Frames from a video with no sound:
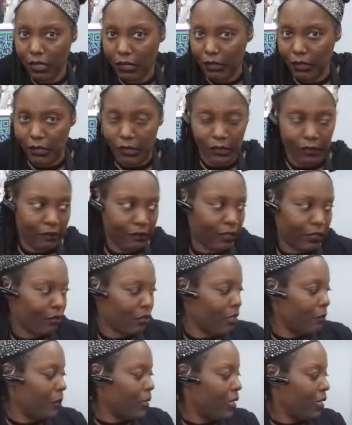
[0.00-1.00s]
Look, don't
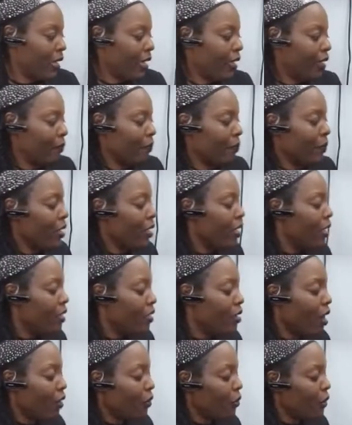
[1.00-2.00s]
get me the line.
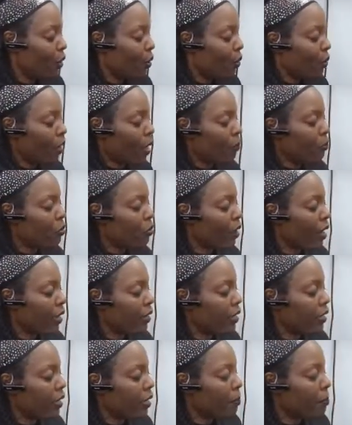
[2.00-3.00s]
Y'all know I'm trying
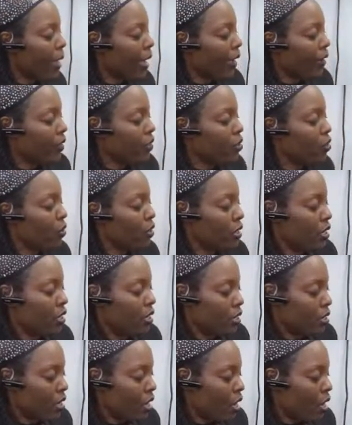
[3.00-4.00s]
to get back to
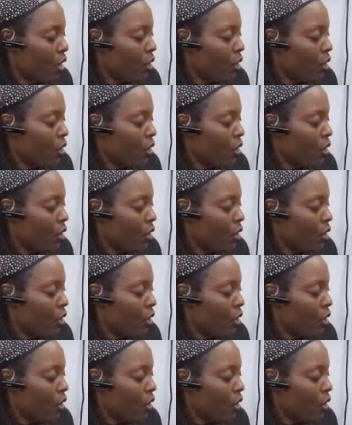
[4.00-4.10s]
these